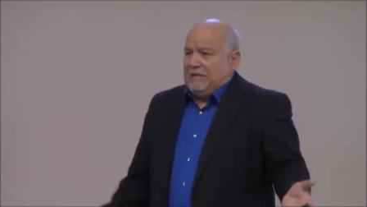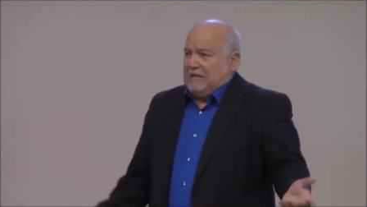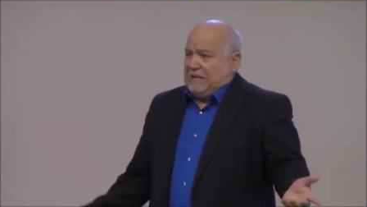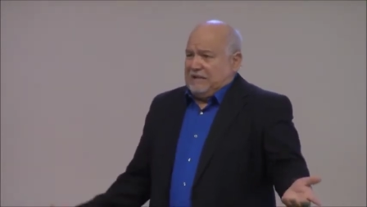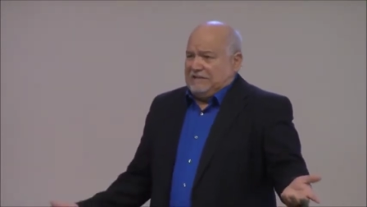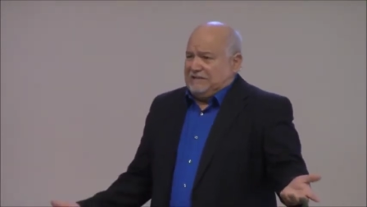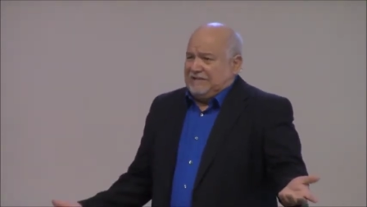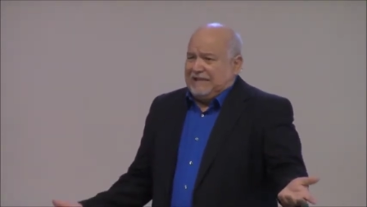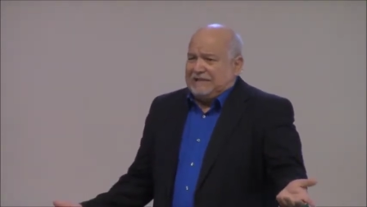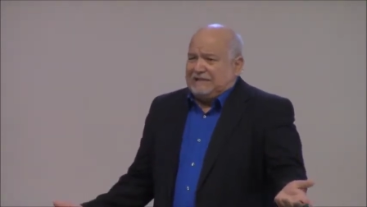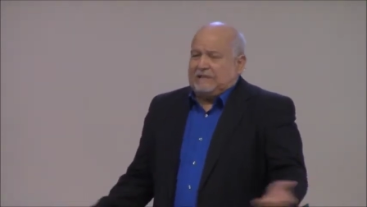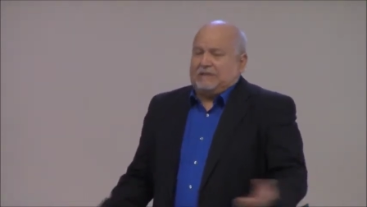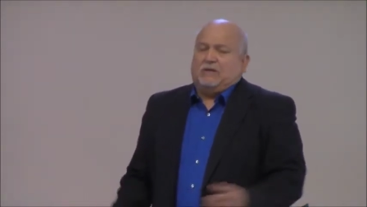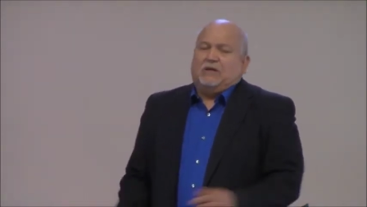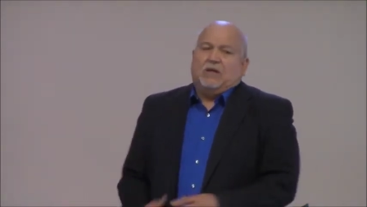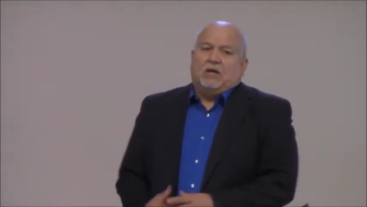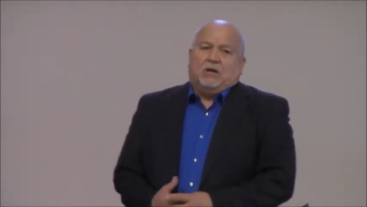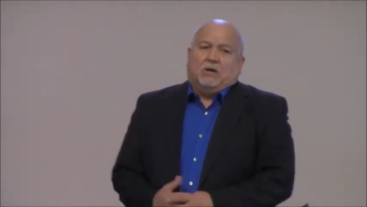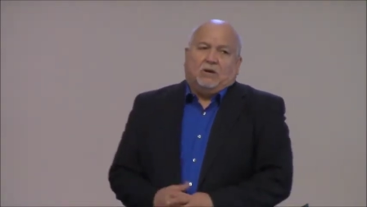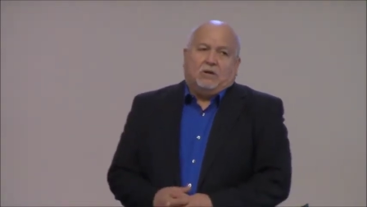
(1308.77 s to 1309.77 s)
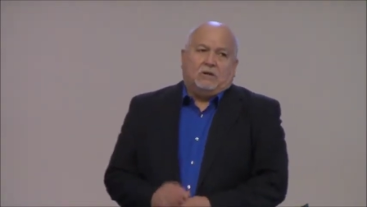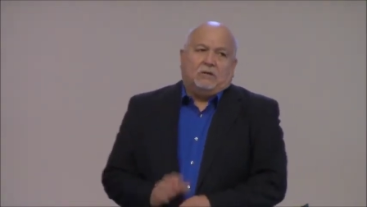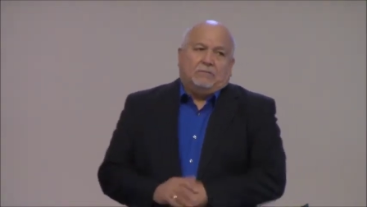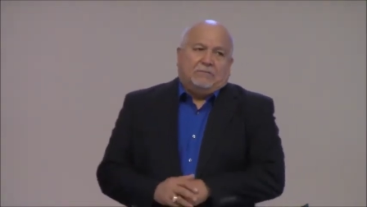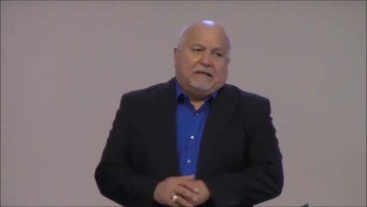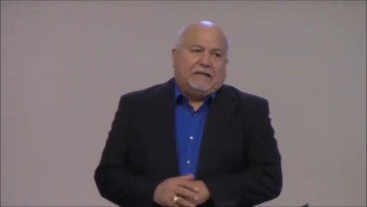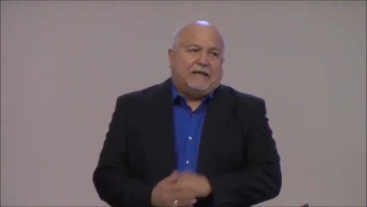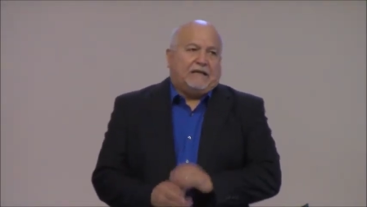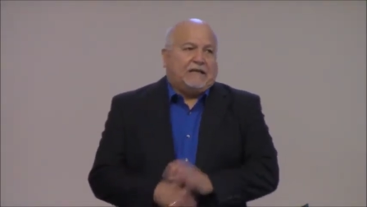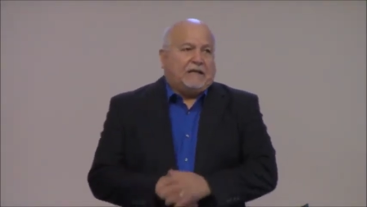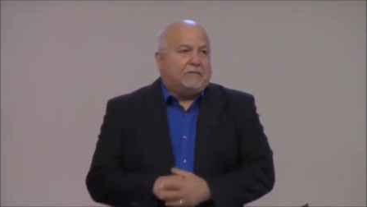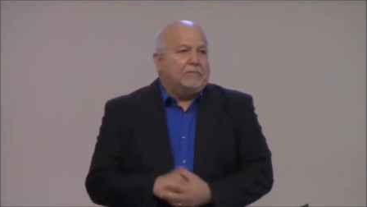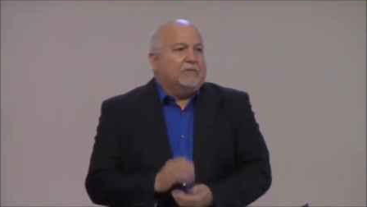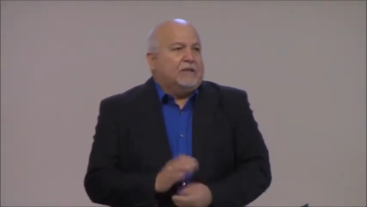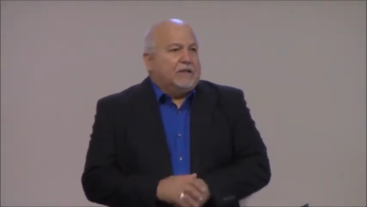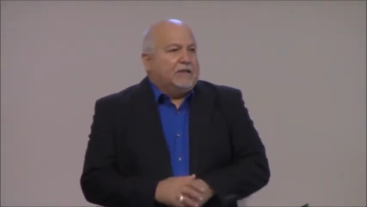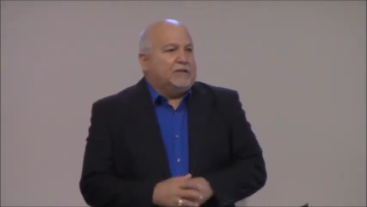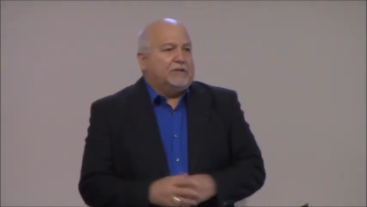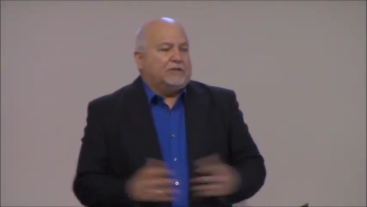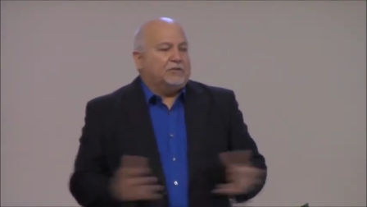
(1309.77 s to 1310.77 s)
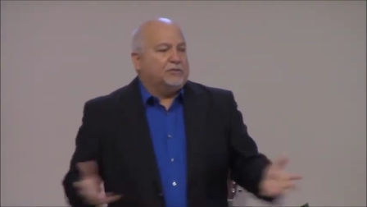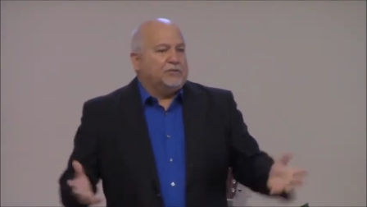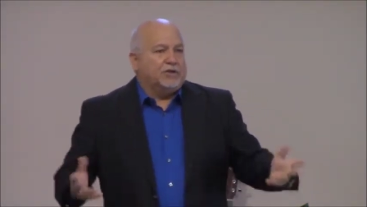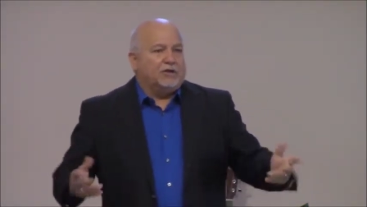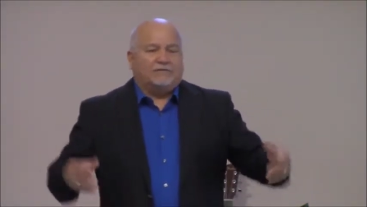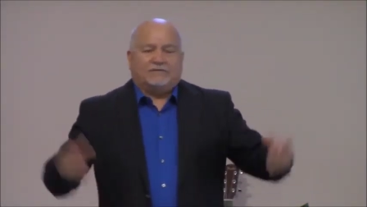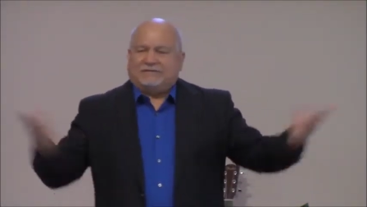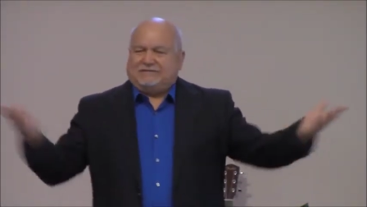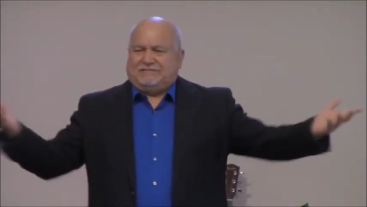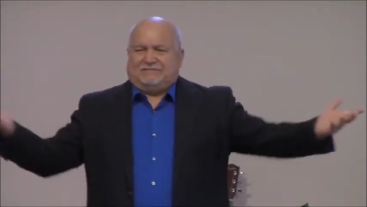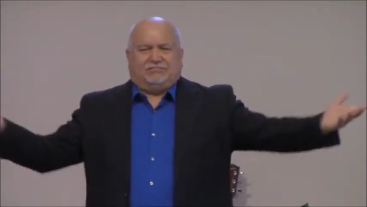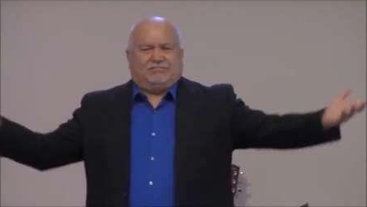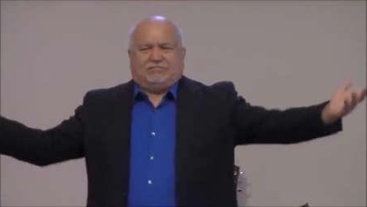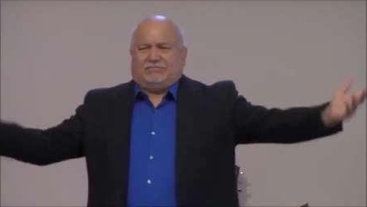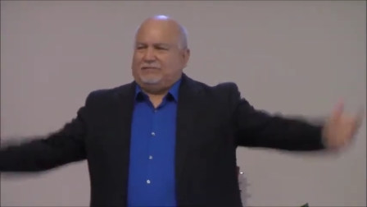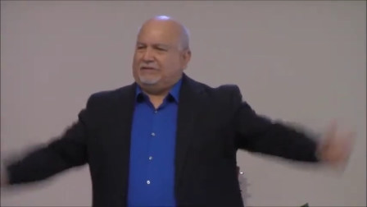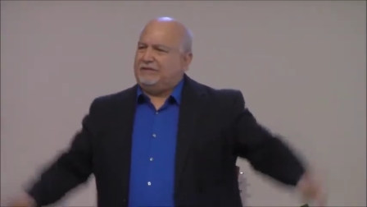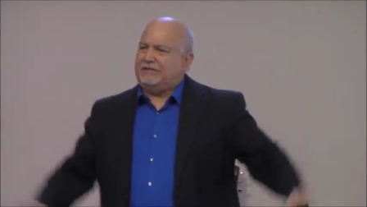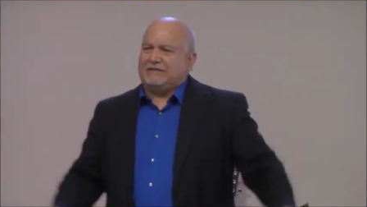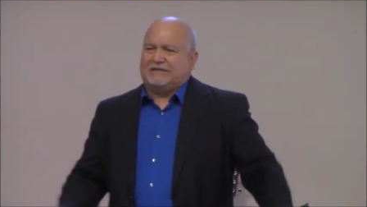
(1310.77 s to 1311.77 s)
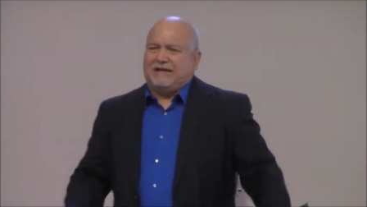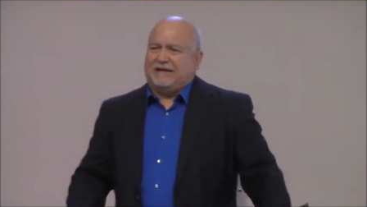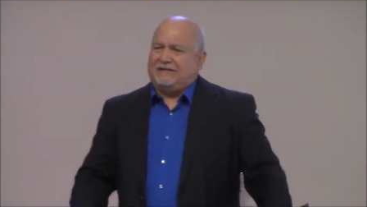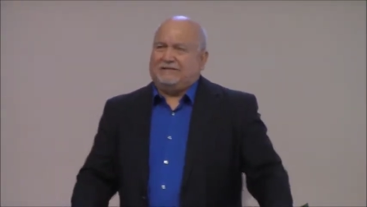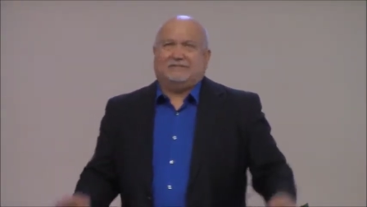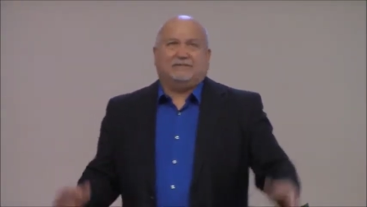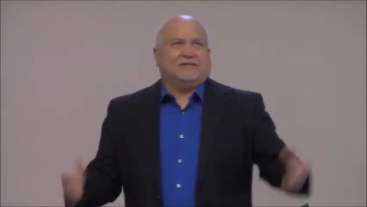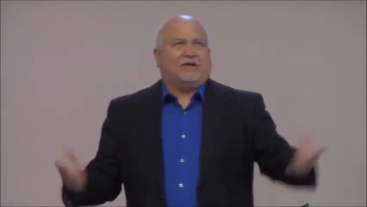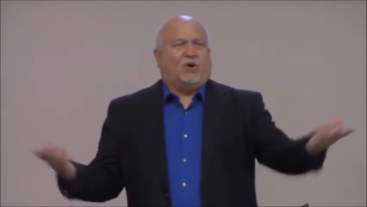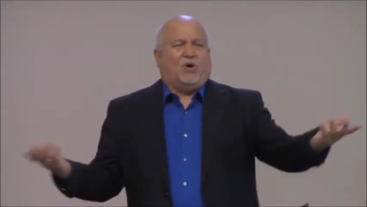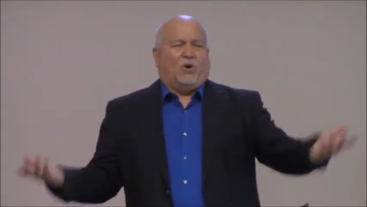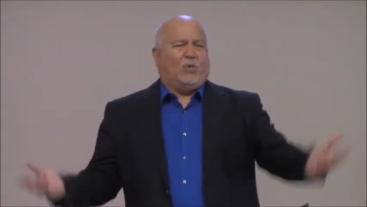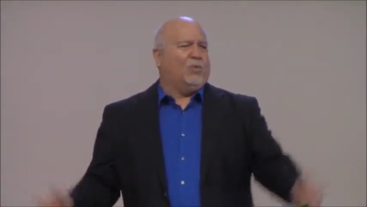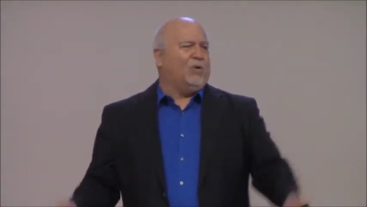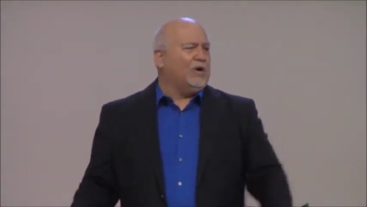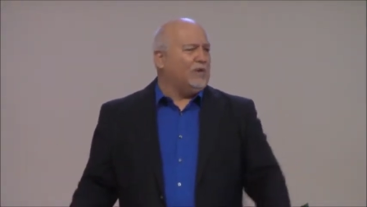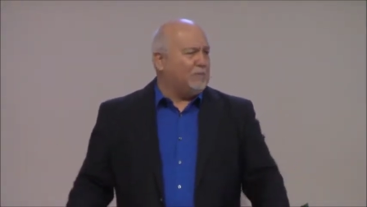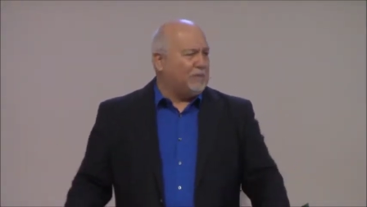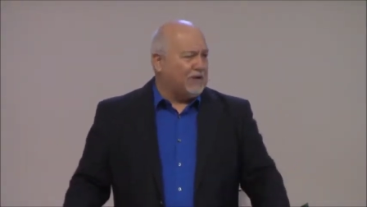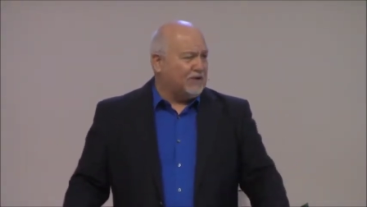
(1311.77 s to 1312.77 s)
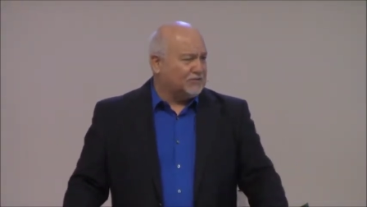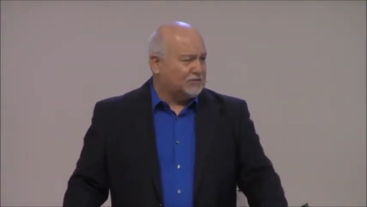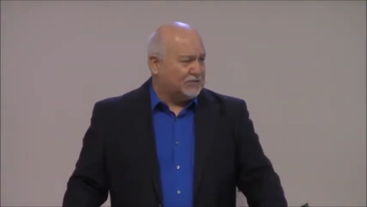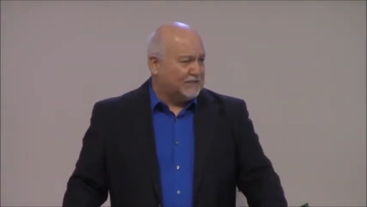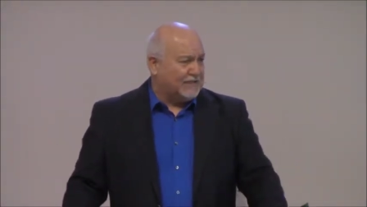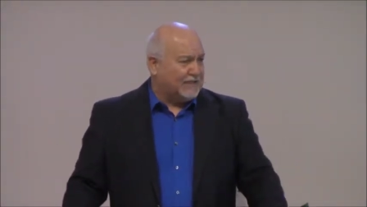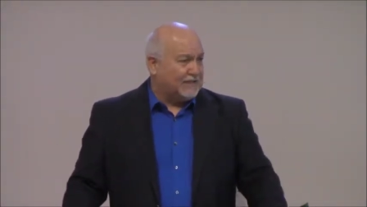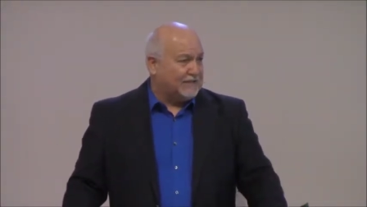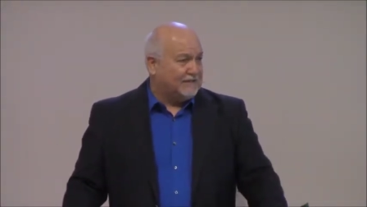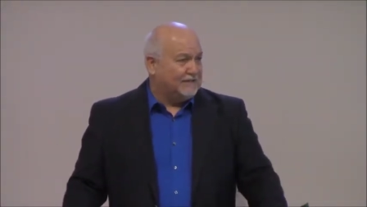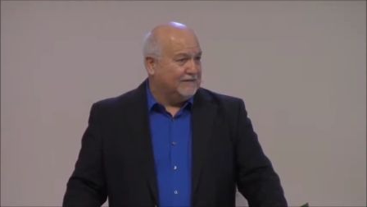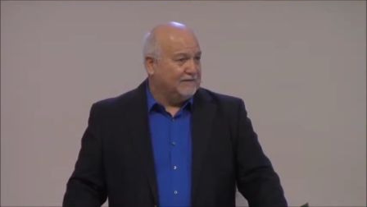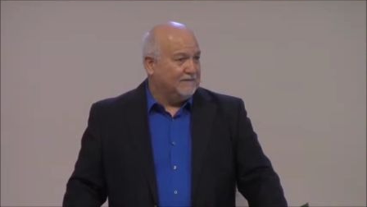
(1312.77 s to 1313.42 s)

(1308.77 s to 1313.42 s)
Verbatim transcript: It's not that, oh man, I'm, you know, nervous. God, the whole world belongs to God.